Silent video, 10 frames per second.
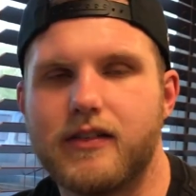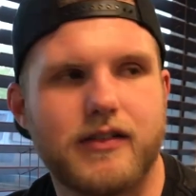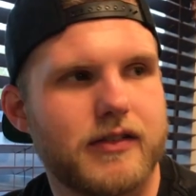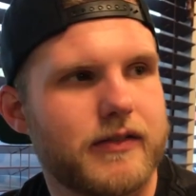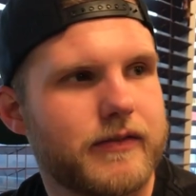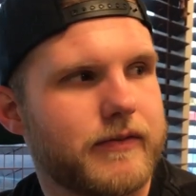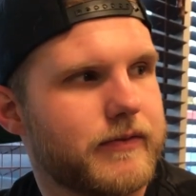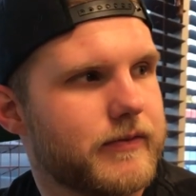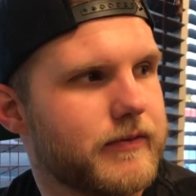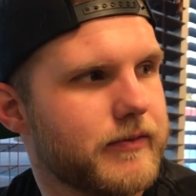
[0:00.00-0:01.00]
You have to like
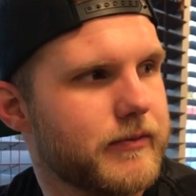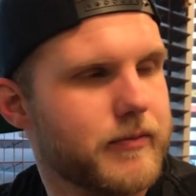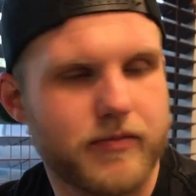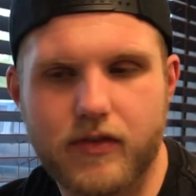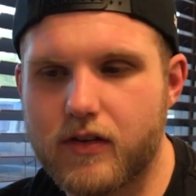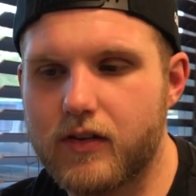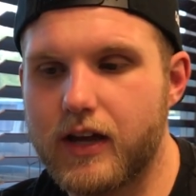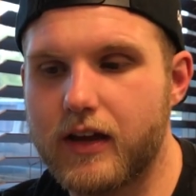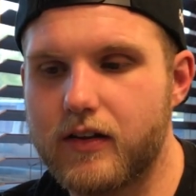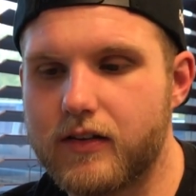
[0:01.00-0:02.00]
clean it
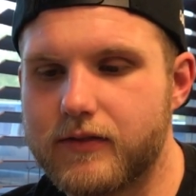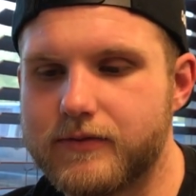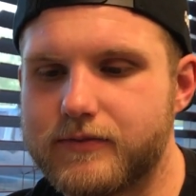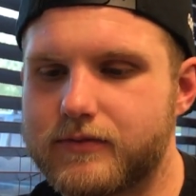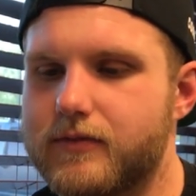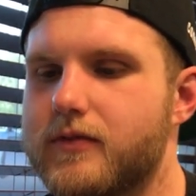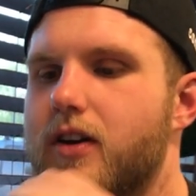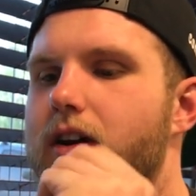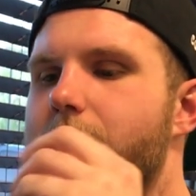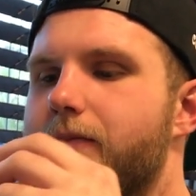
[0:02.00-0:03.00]
like completely.
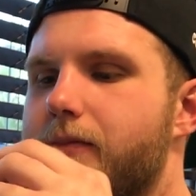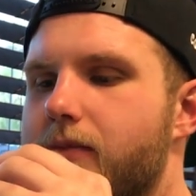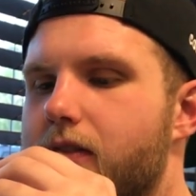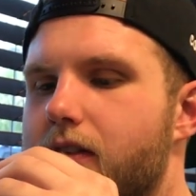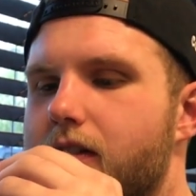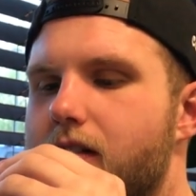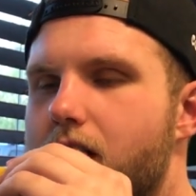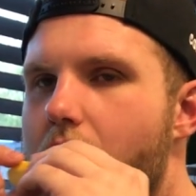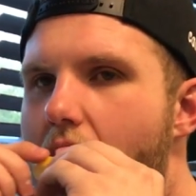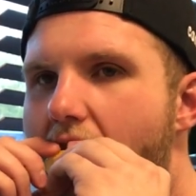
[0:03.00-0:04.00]
Okay. To the to, to
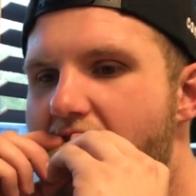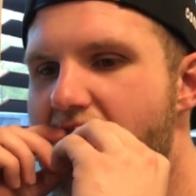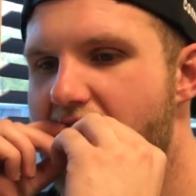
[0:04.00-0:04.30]
the, the rind.